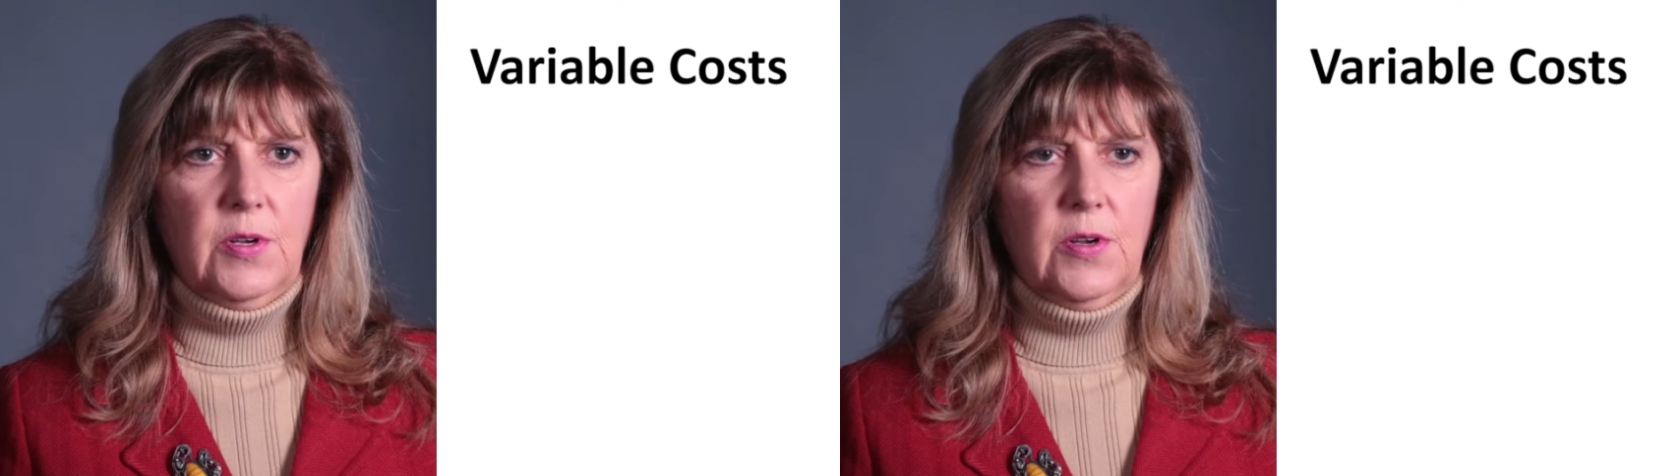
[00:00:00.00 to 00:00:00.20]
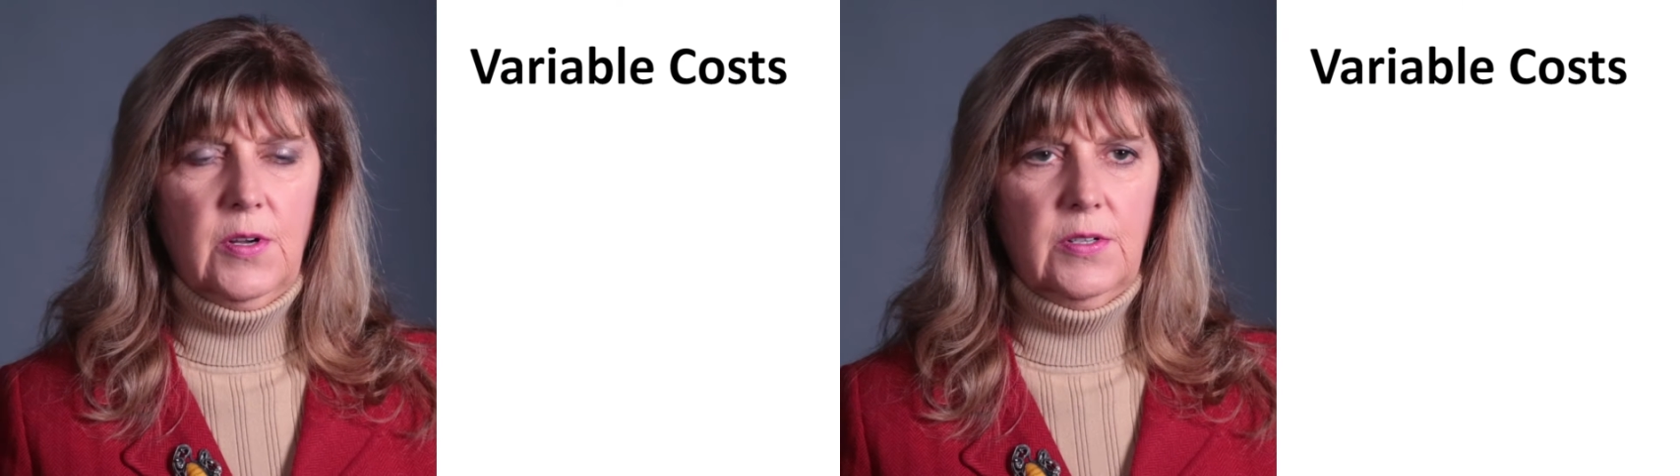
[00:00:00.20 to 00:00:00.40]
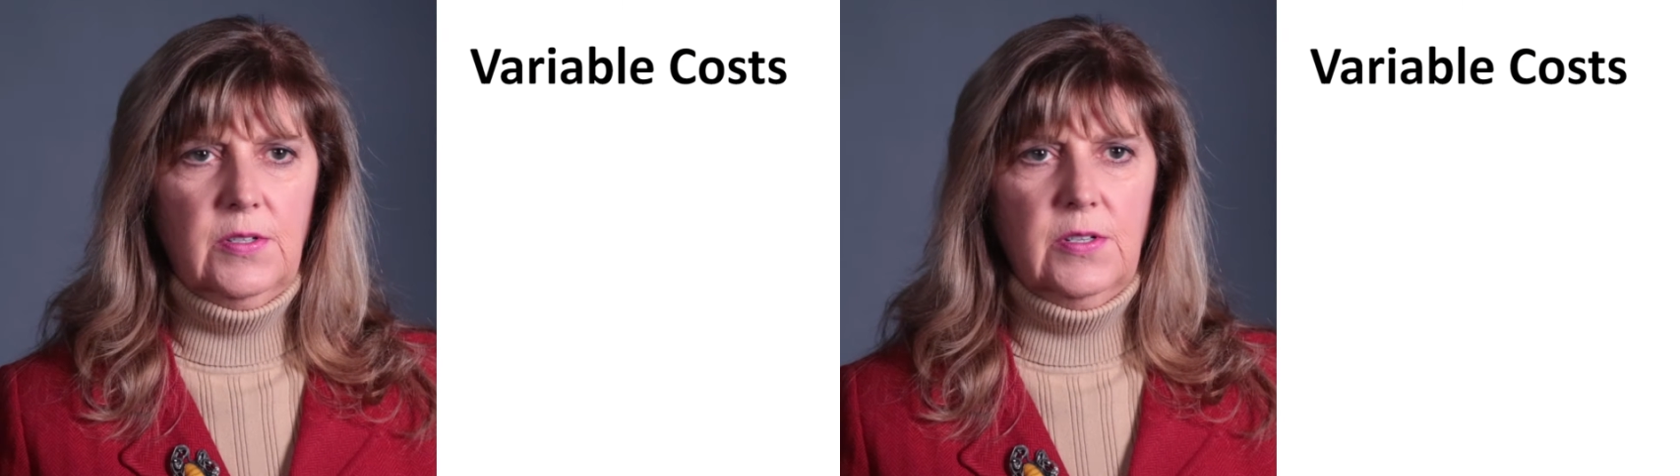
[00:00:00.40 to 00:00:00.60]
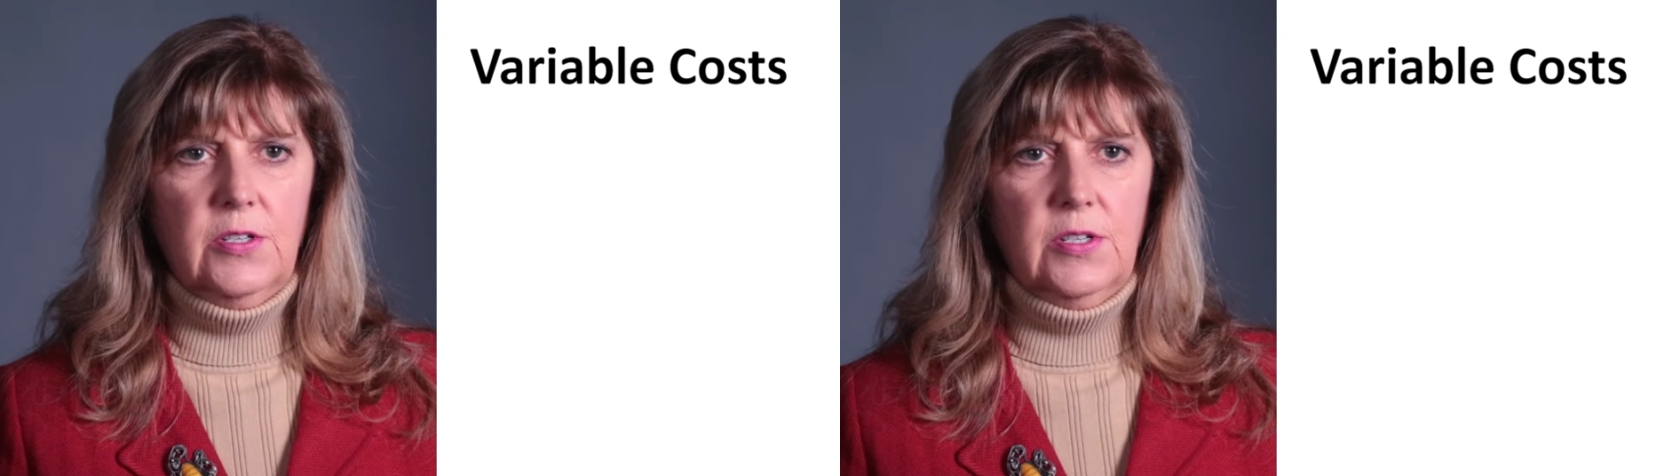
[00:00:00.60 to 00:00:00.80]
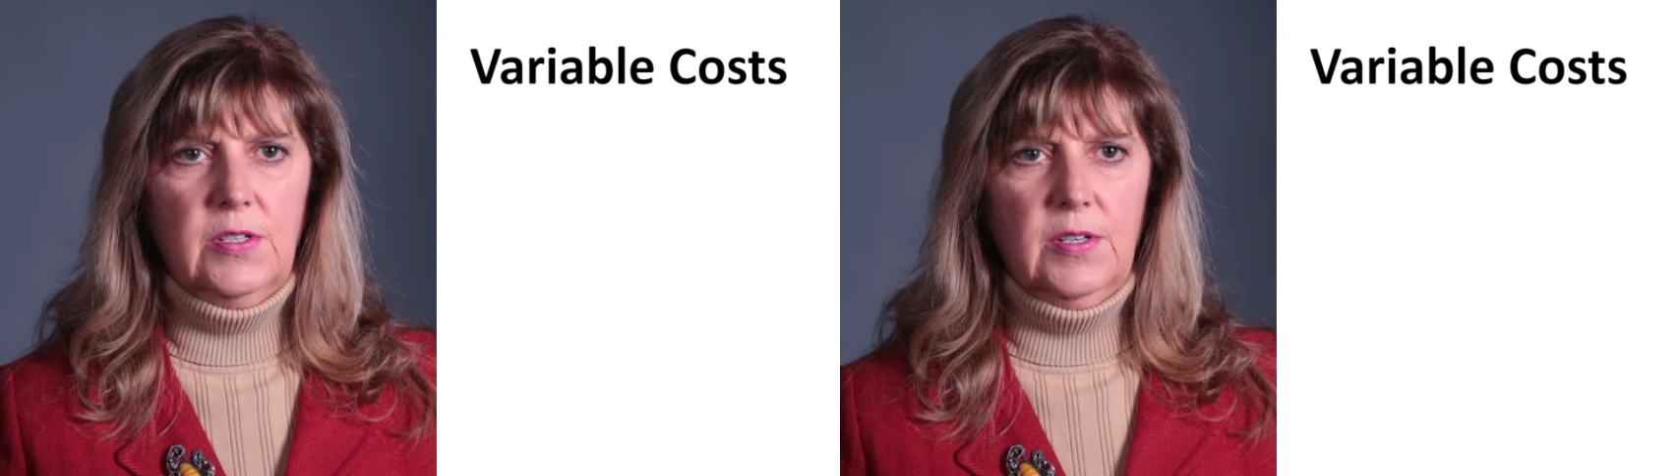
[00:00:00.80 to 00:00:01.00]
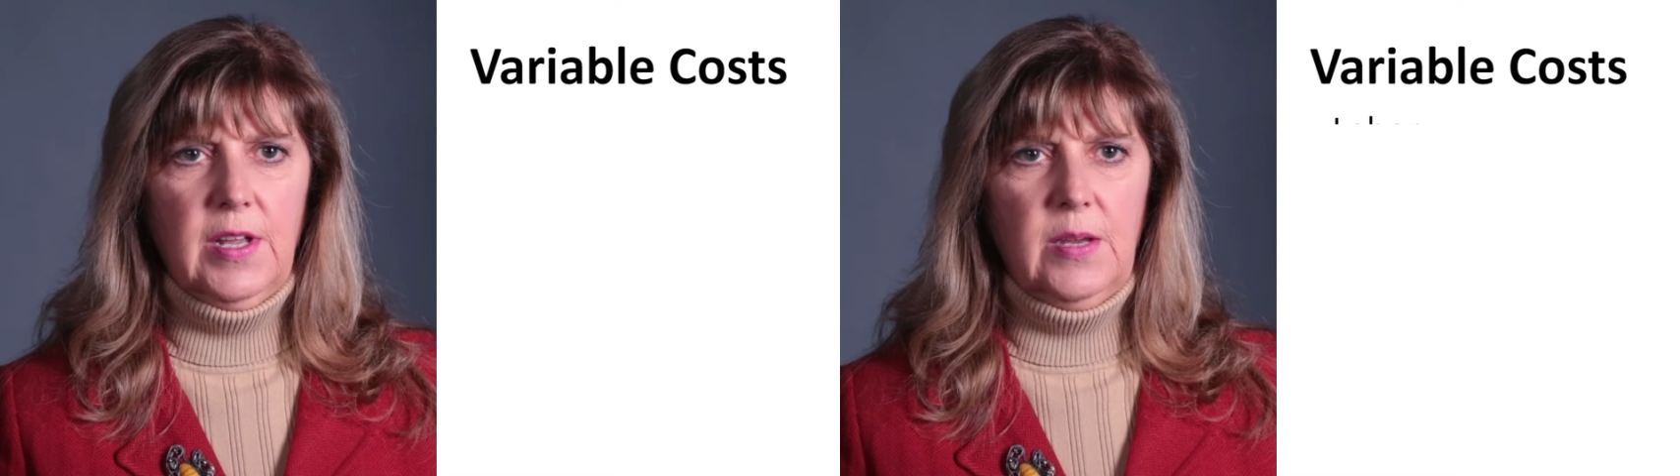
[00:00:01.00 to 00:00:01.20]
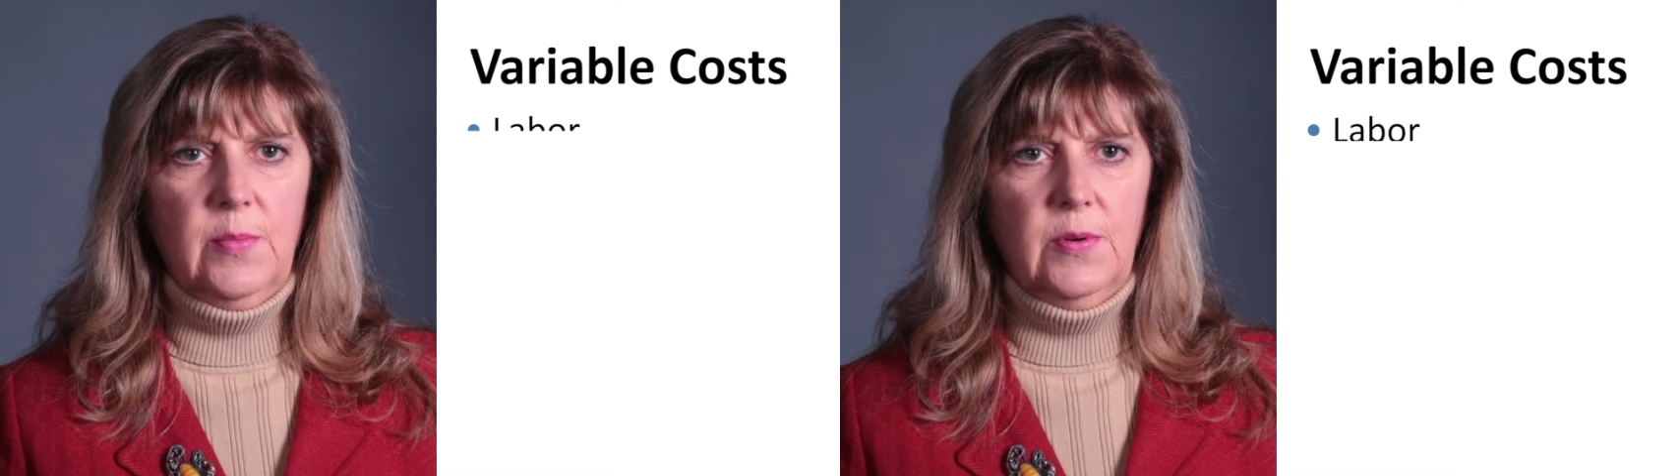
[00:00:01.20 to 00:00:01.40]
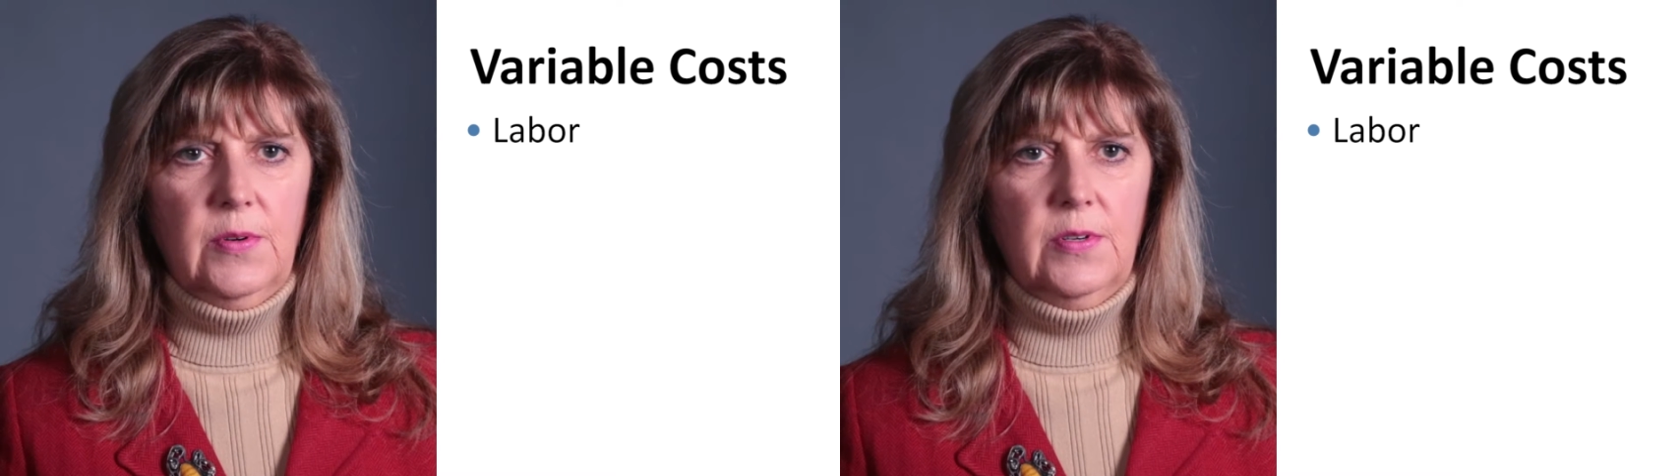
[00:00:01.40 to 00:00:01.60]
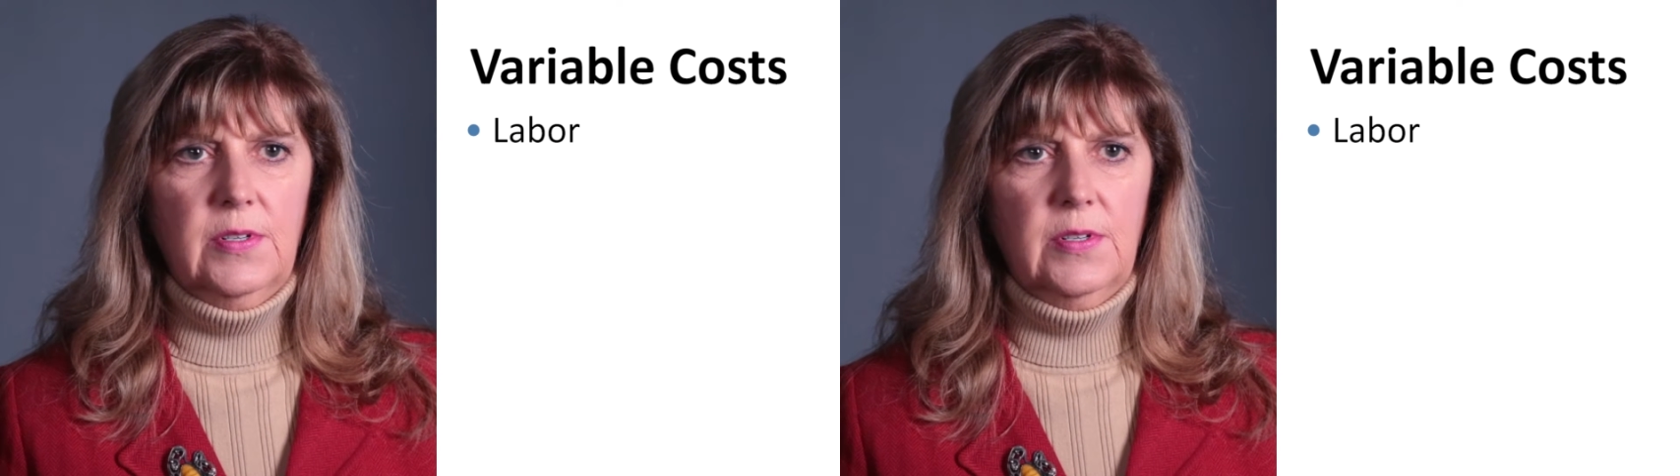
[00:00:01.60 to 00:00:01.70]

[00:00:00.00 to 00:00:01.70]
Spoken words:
costs such as labor,